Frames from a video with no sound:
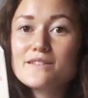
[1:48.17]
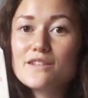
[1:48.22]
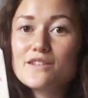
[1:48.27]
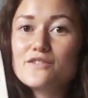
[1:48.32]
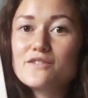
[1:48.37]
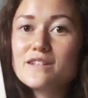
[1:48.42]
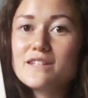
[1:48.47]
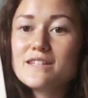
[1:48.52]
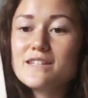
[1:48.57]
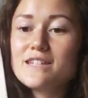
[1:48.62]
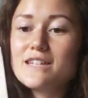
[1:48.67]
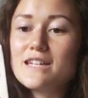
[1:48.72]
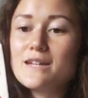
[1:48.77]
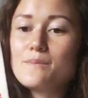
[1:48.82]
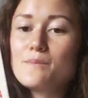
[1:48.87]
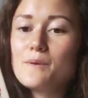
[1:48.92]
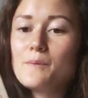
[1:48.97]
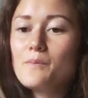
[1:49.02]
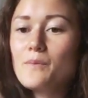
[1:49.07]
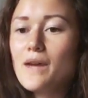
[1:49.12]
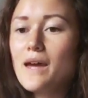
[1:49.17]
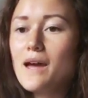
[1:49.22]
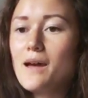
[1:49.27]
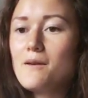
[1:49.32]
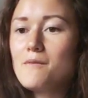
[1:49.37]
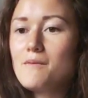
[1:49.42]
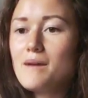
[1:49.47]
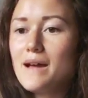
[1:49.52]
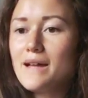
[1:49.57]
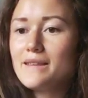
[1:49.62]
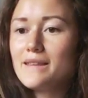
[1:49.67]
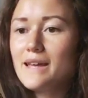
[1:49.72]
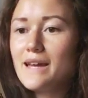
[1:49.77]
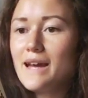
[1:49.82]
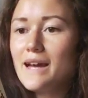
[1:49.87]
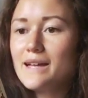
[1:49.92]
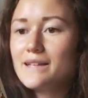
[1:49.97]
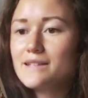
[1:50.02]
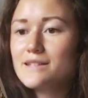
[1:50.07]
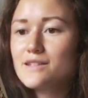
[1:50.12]
so it's really cheap. And they
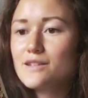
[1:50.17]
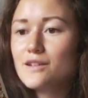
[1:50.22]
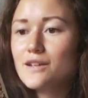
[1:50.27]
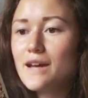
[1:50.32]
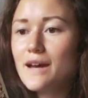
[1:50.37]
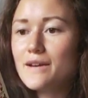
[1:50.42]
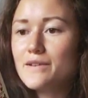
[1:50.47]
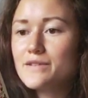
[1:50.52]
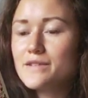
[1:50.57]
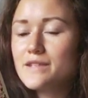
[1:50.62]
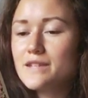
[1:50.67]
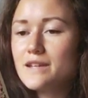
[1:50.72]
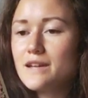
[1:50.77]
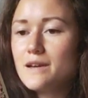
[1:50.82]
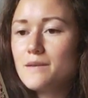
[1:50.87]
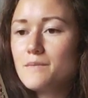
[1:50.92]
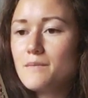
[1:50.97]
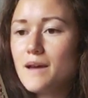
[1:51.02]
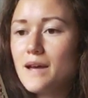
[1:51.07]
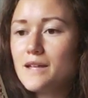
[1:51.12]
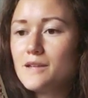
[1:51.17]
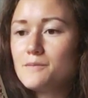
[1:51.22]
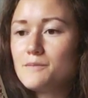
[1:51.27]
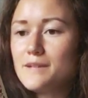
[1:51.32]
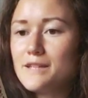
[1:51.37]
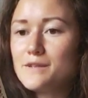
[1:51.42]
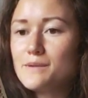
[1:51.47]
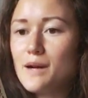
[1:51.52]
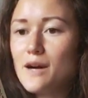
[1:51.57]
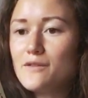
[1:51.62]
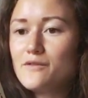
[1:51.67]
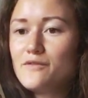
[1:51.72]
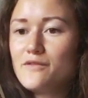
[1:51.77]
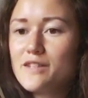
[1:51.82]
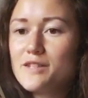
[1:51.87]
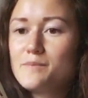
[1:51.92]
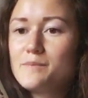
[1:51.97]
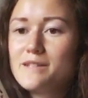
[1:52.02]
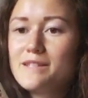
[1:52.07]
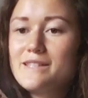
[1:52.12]
add calcium and B12 and
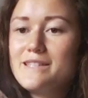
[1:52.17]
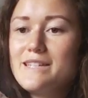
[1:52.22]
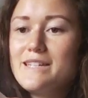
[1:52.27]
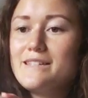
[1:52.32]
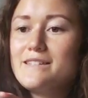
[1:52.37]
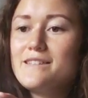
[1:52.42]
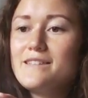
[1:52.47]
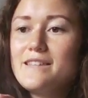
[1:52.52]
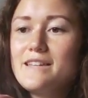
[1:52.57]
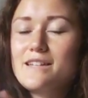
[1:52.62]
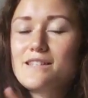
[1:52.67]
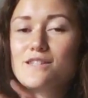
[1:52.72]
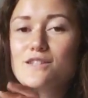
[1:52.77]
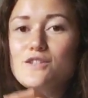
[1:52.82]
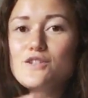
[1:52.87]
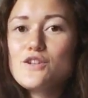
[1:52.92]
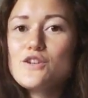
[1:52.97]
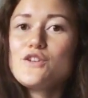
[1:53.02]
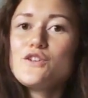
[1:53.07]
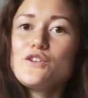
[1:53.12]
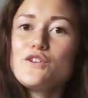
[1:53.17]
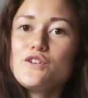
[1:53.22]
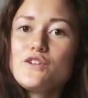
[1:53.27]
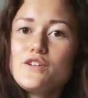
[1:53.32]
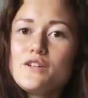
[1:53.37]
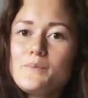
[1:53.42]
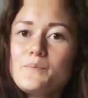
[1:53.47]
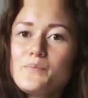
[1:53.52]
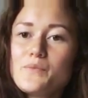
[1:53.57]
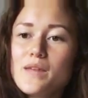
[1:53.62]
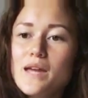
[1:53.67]
vitamin D to this too.